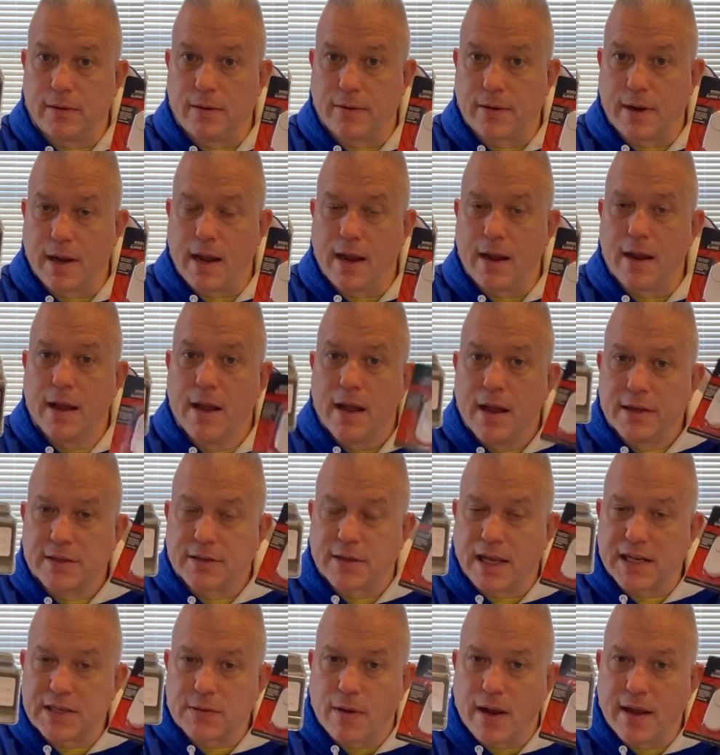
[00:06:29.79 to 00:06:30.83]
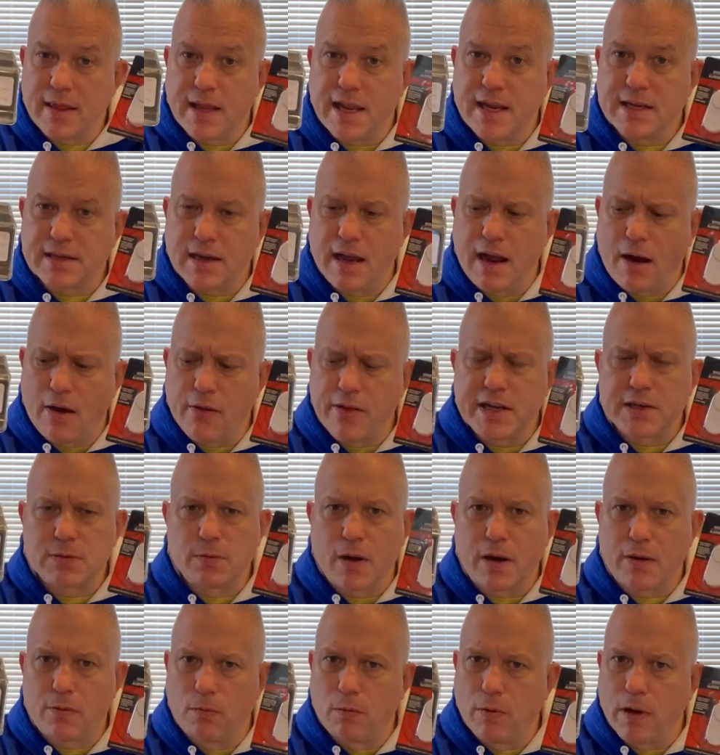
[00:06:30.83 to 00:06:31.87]
Okay, so that's why all these
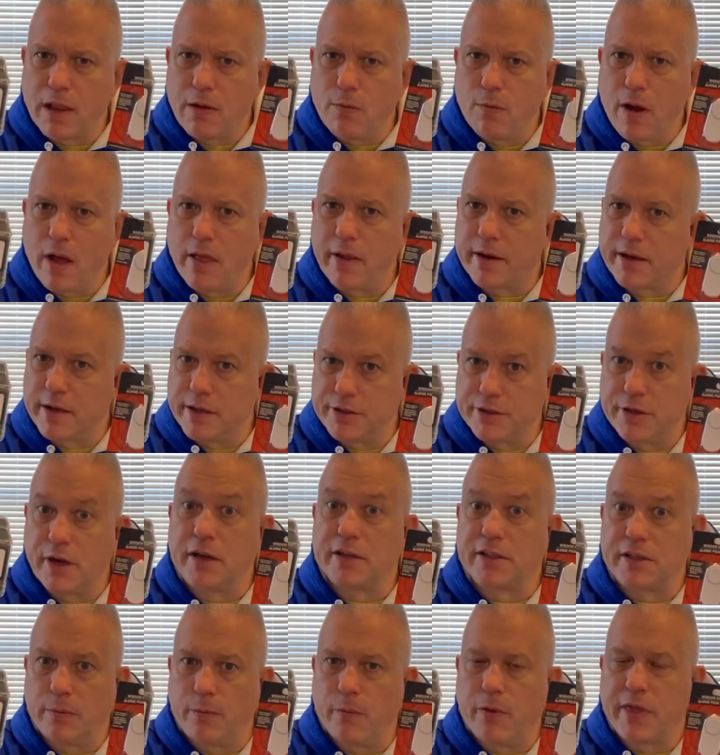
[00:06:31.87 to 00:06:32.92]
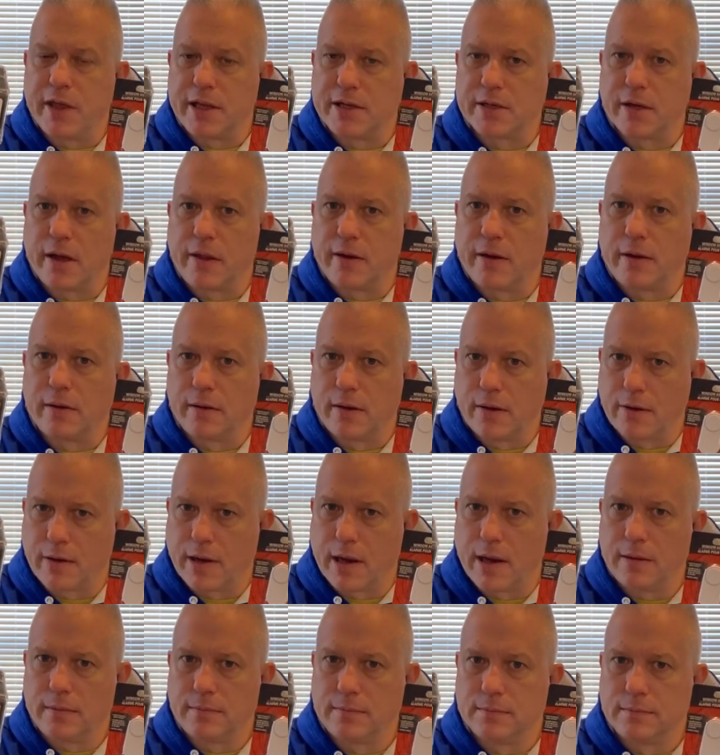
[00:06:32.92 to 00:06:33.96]
work really well in conjunction with each other.
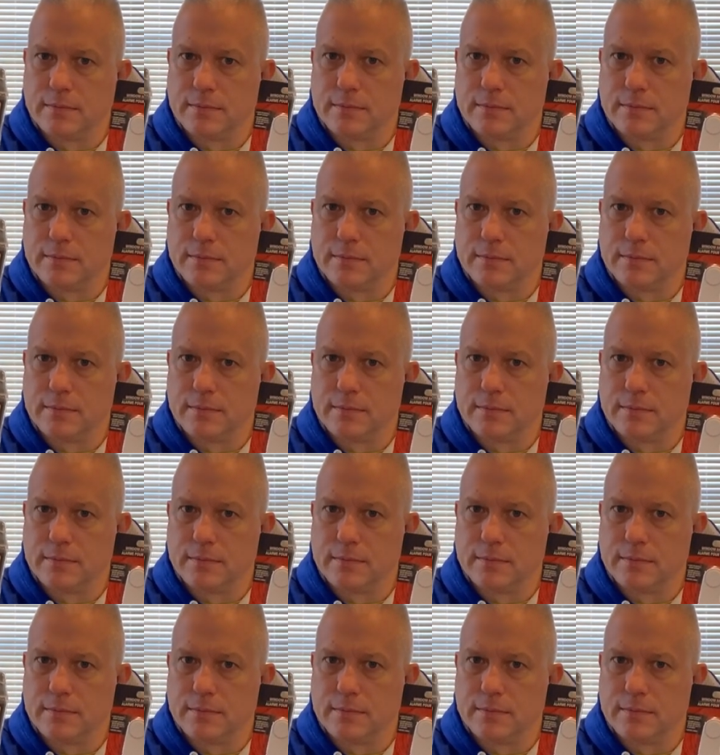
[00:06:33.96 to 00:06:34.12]
Okay.